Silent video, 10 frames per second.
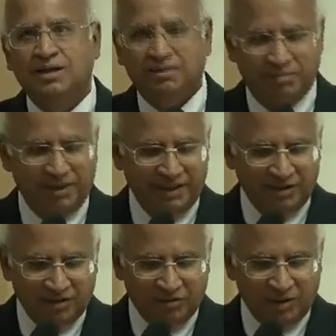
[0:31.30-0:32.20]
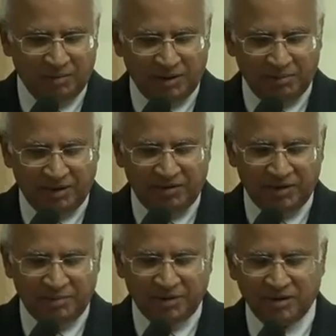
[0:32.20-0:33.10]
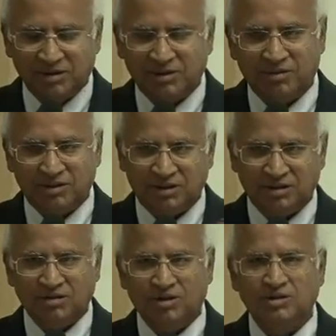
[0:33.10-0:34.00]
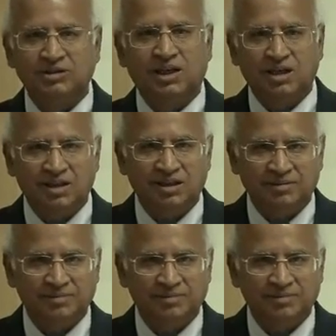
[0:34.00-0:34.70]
Buy not for my benefit, because everything is going to charity.